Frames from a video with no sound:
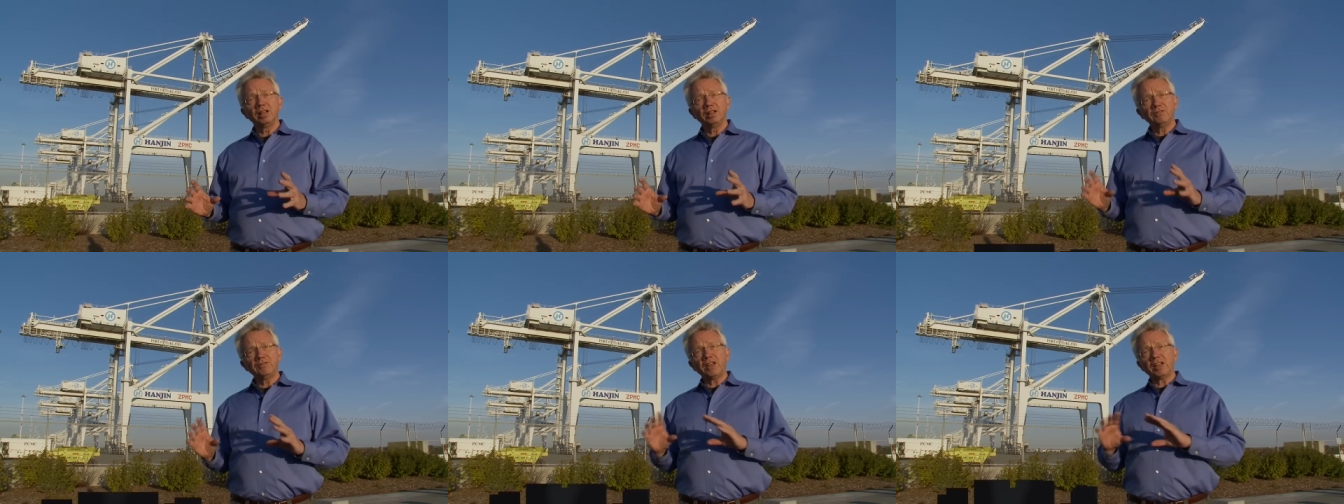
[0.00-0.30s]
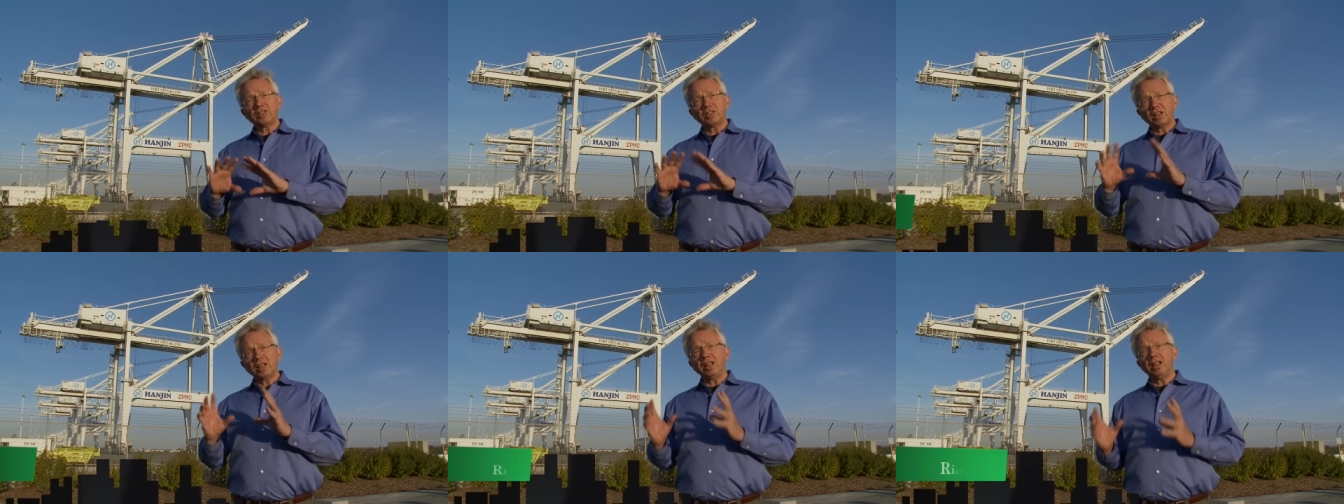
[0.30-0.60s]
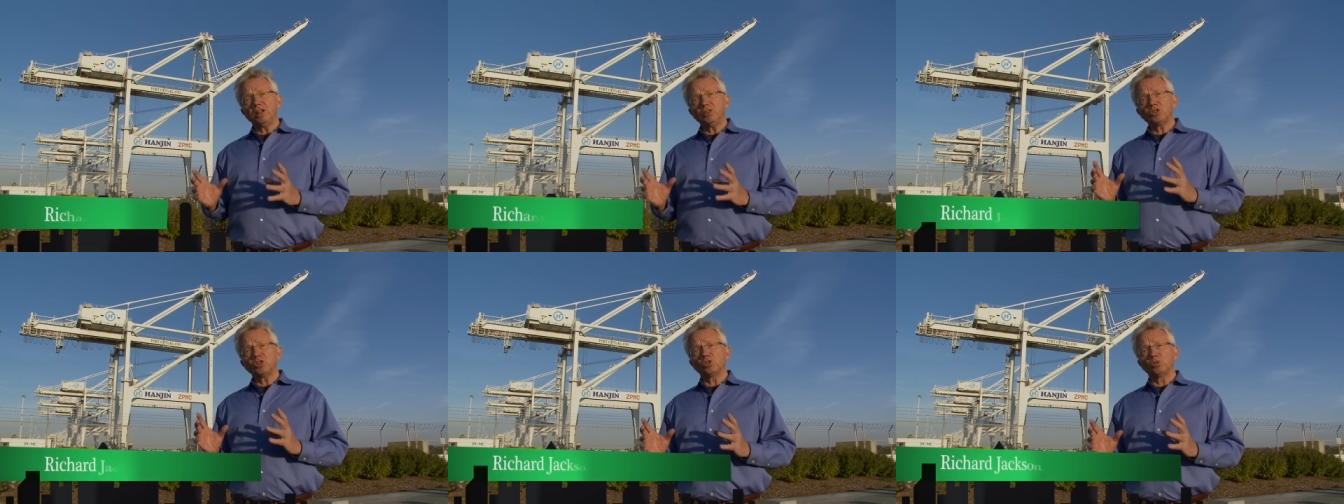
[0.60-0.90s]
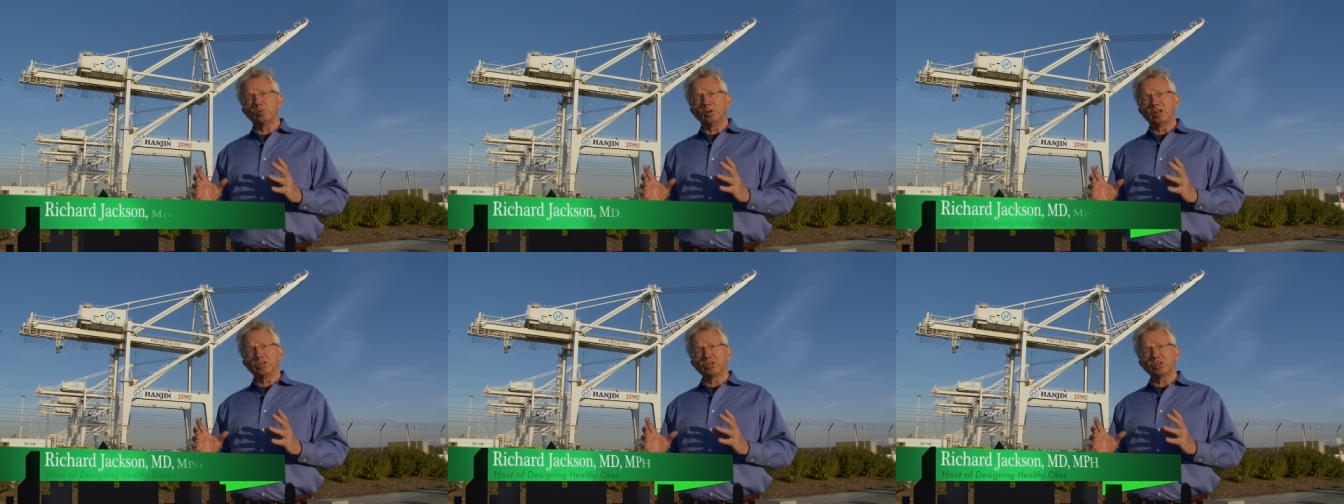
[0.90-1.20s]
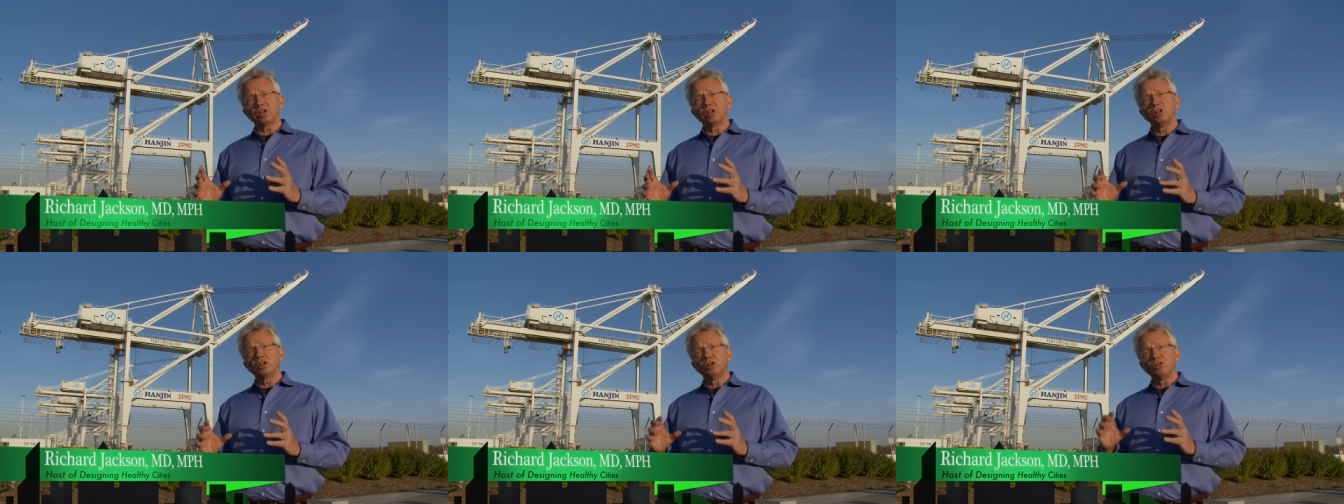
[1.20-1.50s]
In fact, the cancer risk
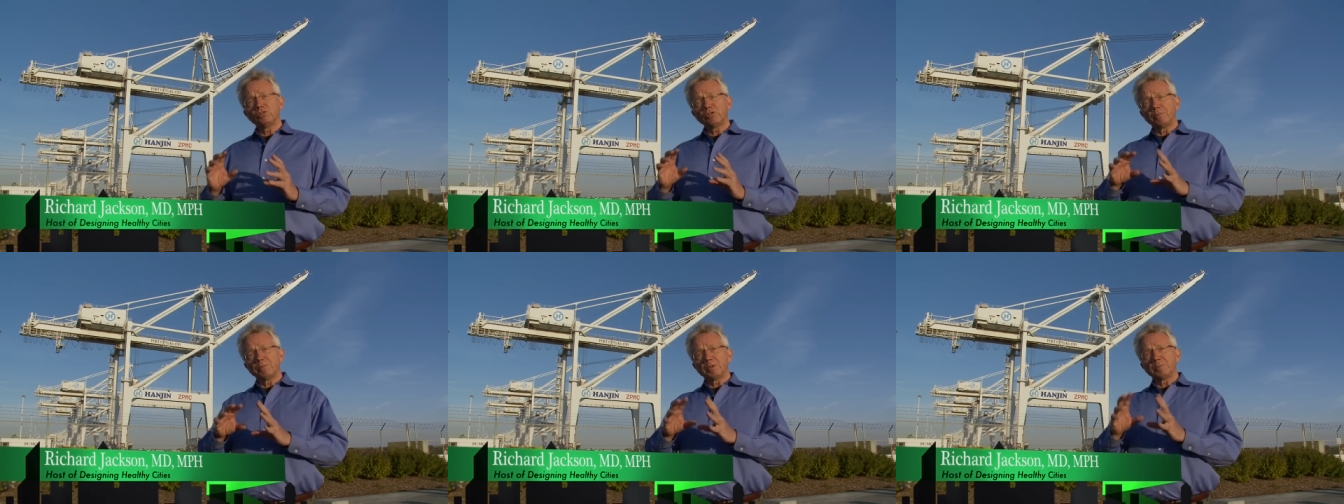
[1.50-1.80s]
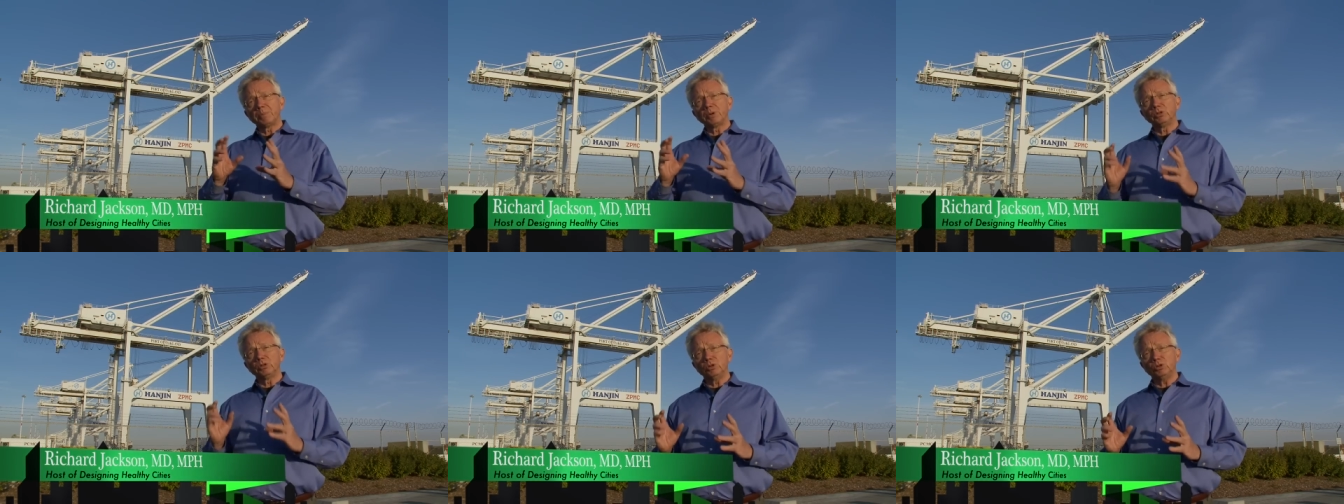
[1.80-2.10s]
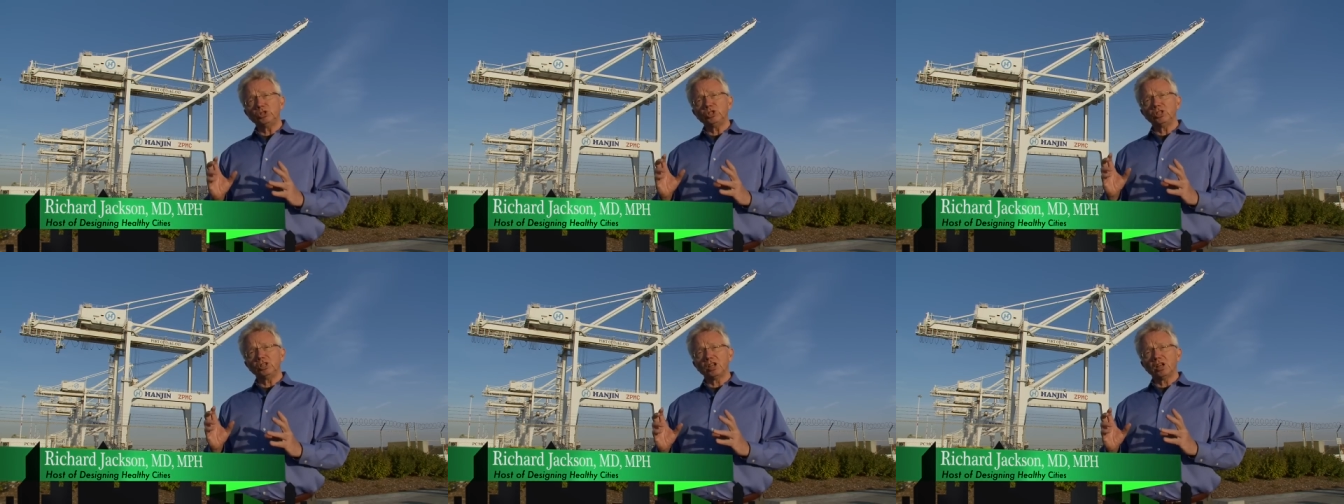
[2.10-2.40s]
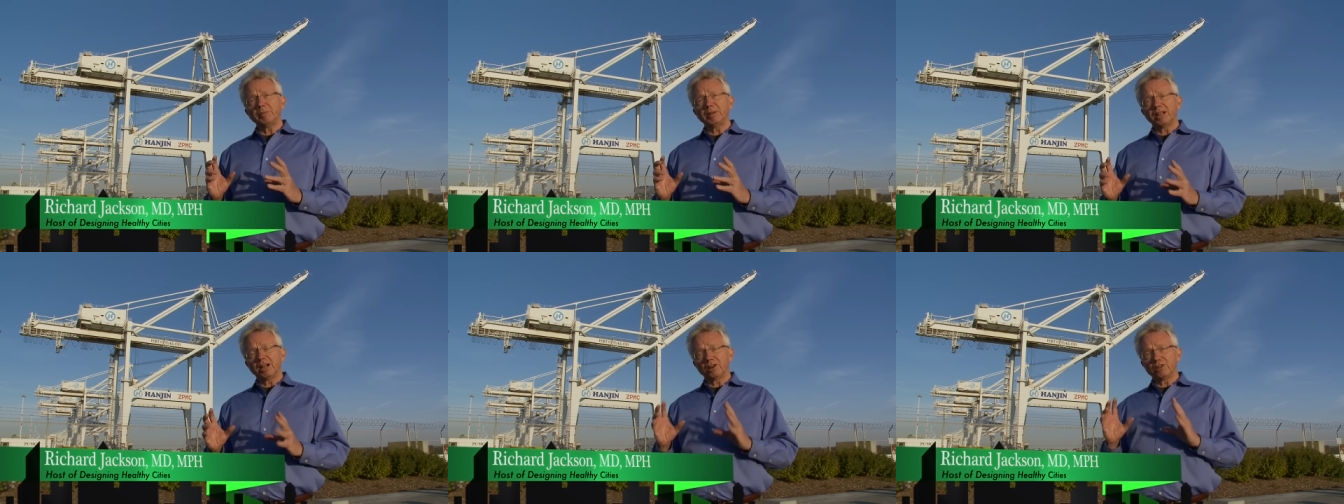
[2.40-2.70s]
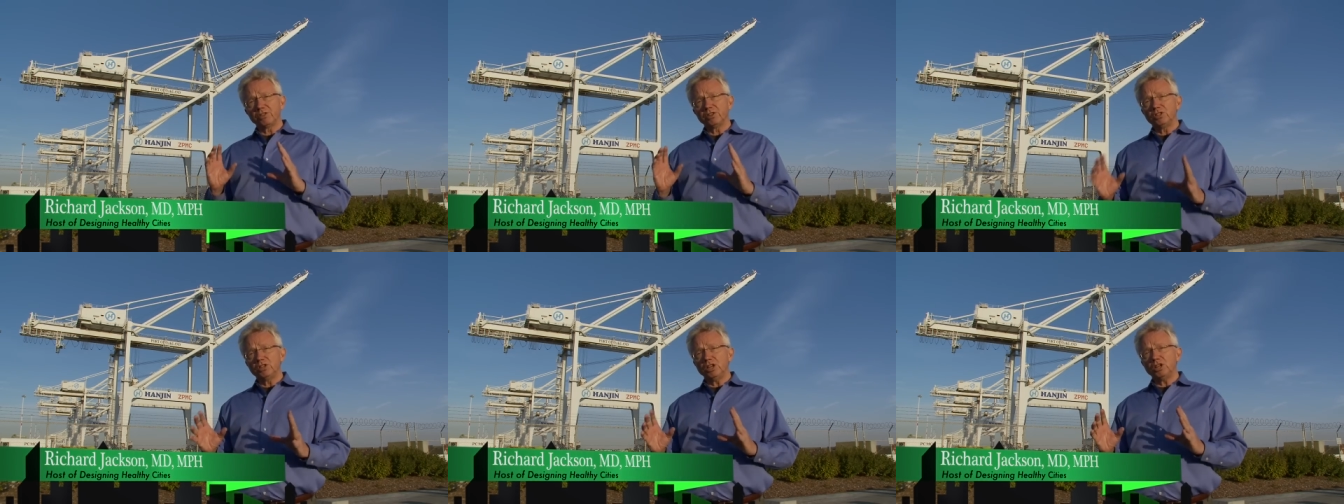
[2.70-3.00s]
from the pollution coming out
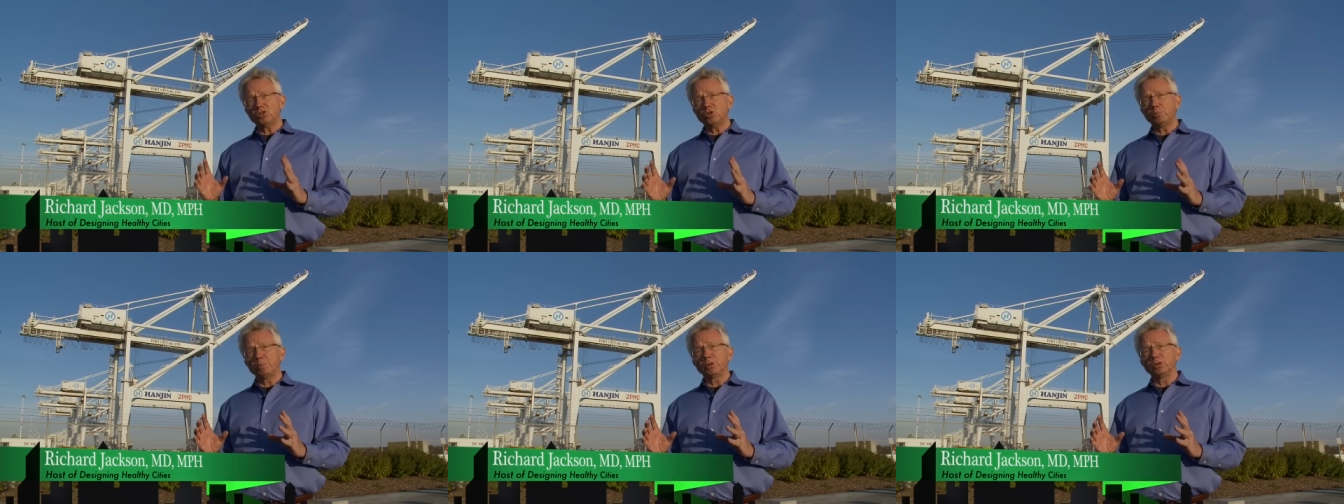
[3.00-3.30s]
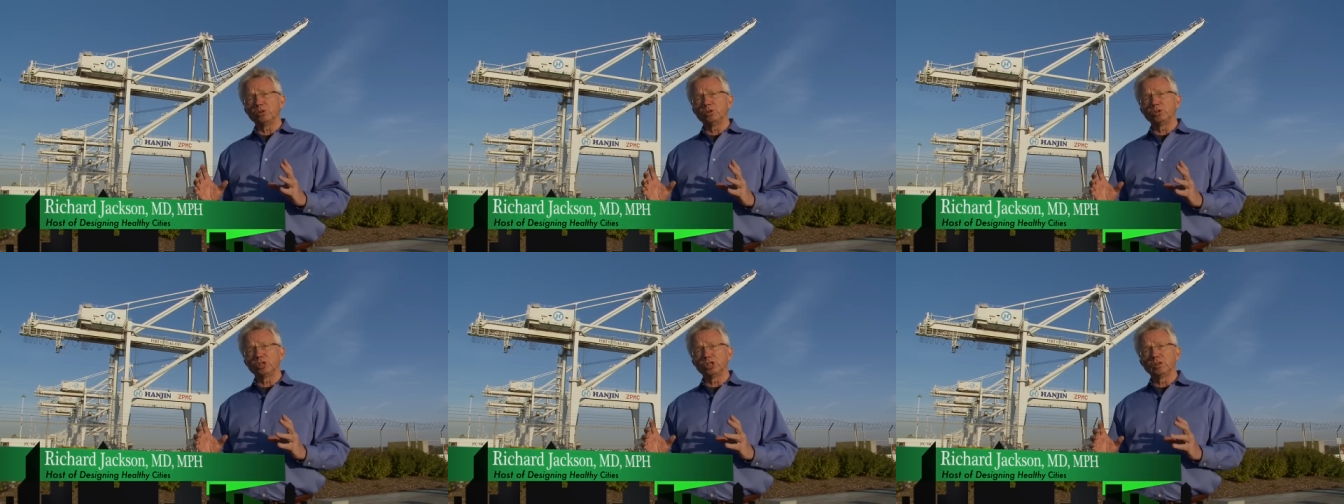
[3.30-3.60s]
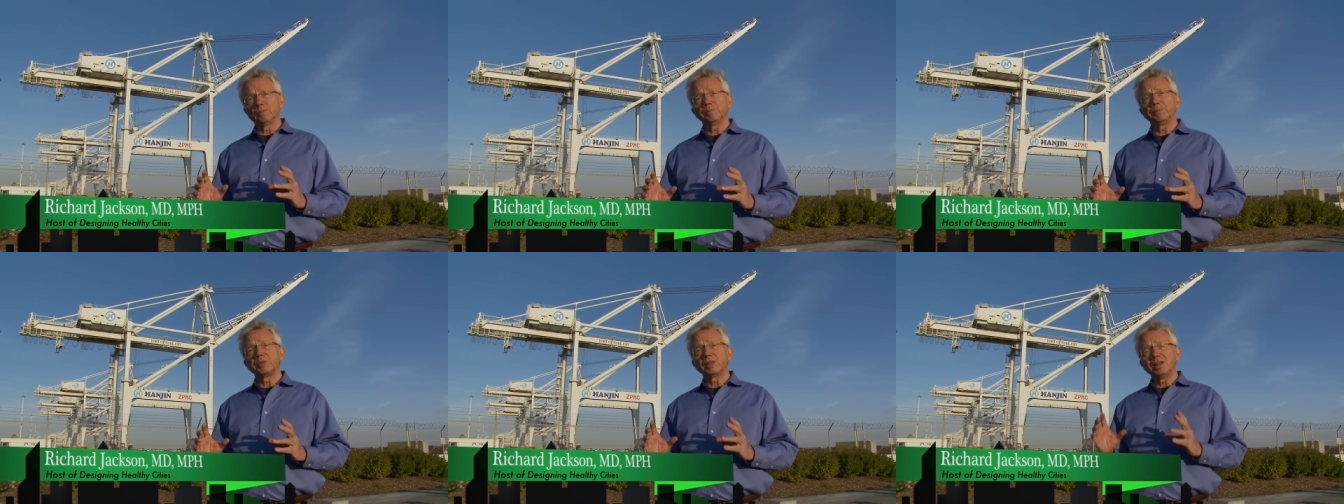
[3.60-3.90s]
of the diesel pollution